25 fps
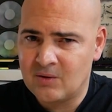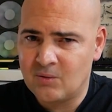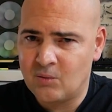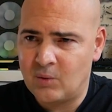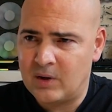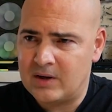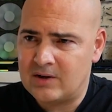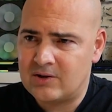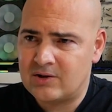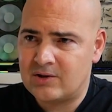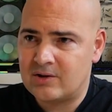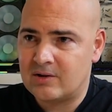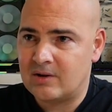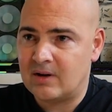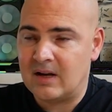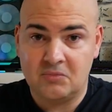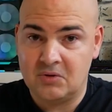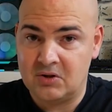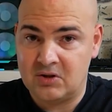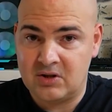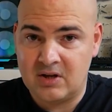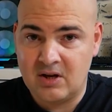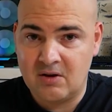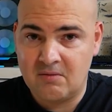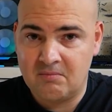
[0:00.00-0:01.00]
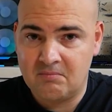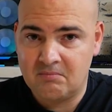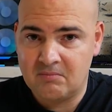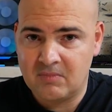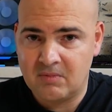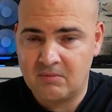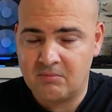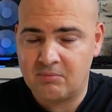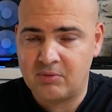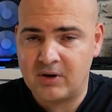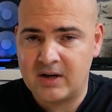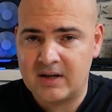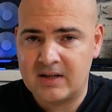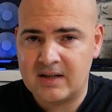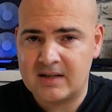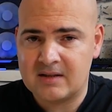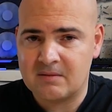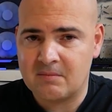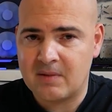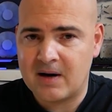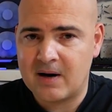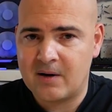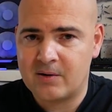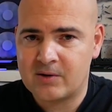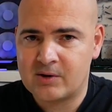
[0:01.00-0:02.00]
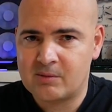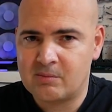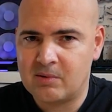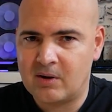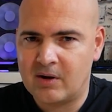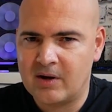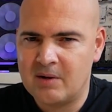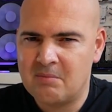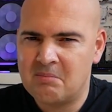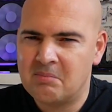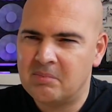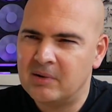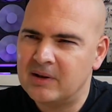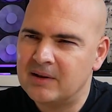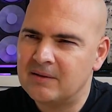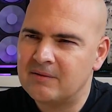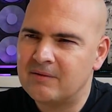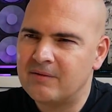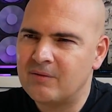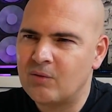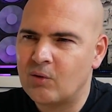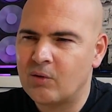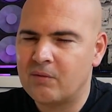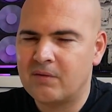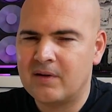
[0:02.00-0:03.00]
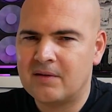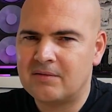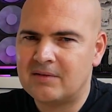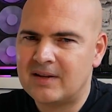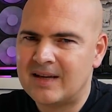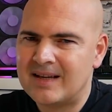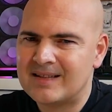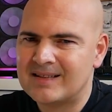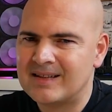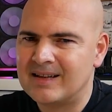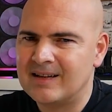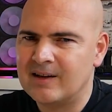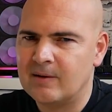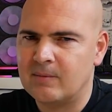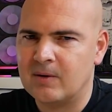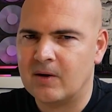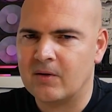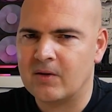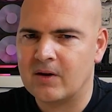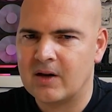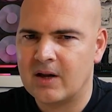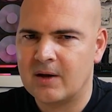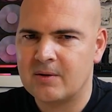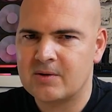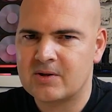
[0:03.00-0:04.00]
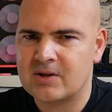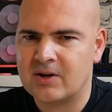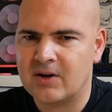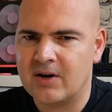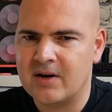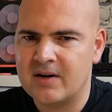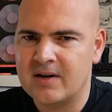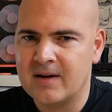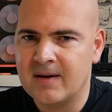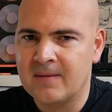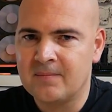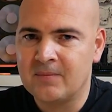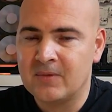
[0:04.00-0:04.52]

which still pretty decent power supply, but 450 is a little bit on the low side.